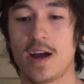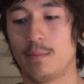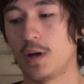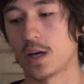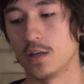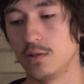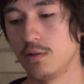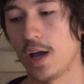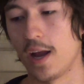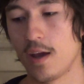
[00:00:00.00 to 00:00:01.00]
I'm not going to
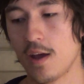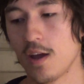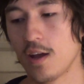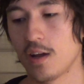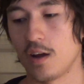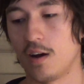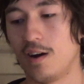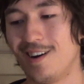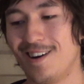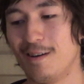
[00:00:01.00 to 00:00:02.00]
do that
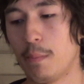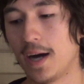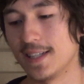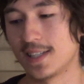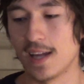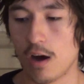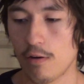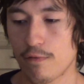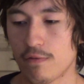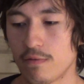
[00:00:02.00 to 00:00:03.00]
uh,
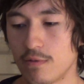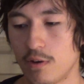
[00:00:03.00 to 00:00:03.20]
myself,